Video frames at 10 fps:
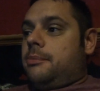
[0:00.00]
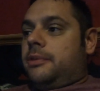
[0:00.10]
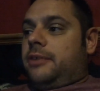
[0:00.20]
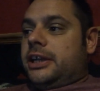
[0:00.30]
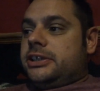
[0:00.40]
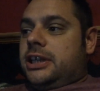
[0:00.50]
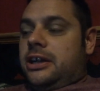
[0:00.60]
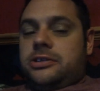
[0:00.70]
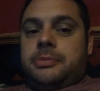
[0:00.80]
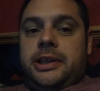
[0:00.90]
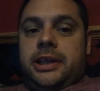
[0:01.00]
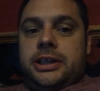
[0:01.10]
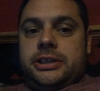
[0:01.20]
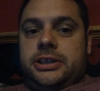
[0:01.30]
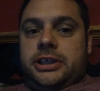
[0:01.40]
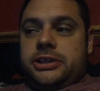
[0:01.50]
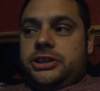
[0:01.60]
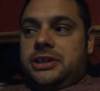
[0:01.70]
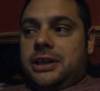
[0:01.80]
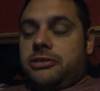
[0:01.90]
but Rach tells me that
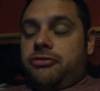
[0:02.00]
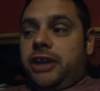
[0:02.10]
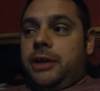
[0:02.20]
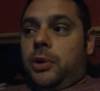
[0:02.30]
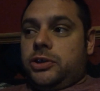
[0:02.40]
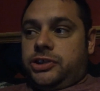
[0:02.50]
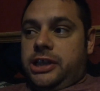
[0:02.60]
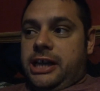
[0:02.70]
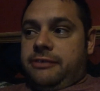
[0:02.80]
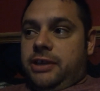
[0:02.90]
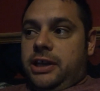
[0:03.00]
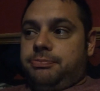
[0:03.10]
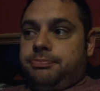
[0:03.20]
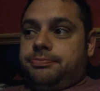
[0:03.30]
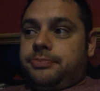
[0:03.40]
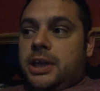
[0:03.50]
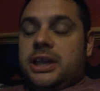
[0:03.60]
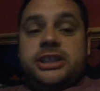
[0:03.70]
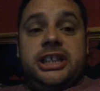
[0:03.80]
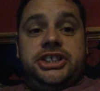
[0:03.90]
she's had to rewash their
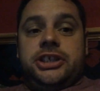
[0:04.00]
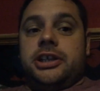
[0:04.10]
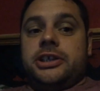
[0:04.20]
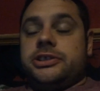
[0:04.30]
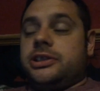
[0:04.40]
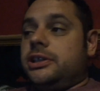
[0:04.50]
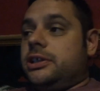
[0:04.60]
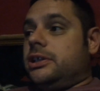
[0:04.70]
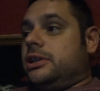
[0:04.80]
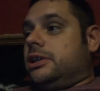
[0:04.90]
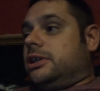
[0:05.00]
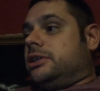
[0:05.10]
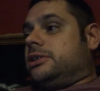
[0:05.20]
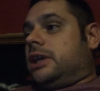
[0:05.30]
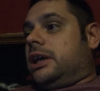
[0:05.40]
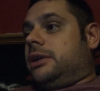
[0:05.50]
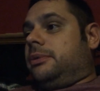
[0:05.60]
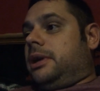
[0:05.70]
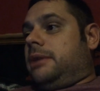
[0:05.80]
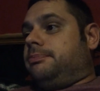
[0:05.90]
T-shirts.
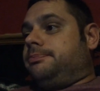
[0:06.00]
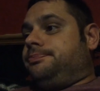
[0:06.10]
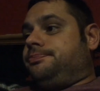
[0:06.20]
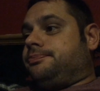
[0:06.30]
So...